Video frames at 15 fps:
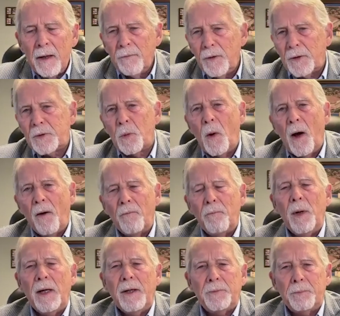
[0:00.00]
the 12
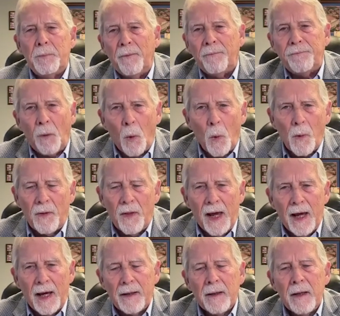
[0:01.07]
months before
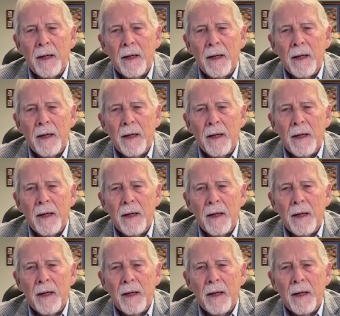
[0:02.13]
that,